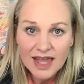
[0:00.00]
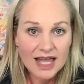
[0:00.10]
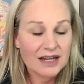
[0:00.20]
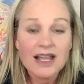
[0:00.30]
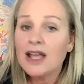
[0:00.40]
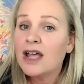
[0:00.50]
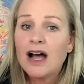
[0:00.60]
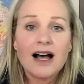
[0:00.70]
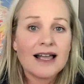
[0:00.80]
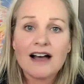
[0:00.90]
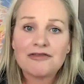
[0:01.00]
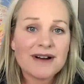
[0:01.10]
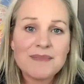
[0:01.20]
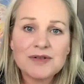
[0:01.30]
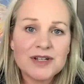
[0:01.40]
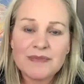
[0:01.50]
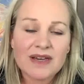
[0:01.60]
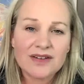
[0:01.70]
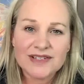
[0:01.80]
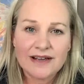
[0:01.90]
And I, have rebuilt it
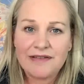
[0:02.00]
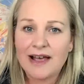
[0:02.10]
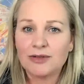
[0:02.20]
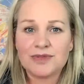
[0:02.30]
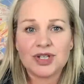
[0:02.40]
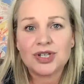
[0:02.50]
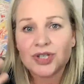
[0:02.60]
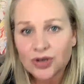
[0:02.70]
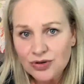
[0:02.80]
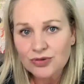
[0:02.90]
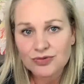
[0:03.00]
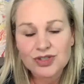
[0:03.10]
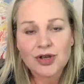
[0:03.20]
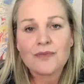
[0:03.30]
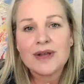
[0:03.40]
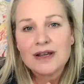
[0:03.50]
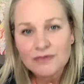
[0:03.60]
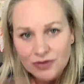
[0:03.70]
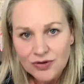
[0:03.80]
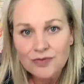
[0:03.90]
because I've helped you, so many
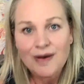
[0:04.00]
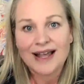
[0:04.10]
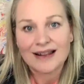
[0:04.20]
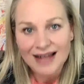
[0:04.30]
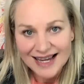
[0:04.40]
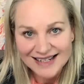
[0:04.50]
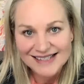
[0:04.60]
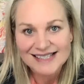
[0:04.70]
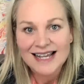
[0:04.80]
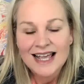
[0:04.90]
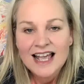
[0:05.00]
of you, my clients,